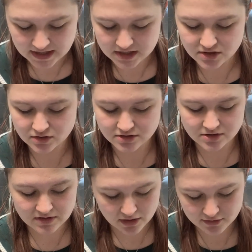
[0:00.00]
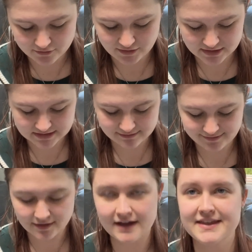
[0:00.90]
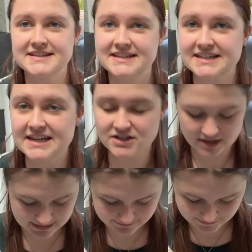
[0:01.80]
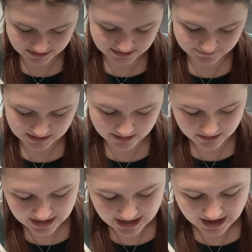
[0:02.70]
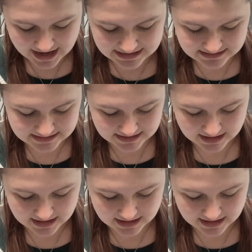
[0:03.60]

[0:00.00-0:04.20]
You could do yoga flows and feel like there's a teacher in front of you, and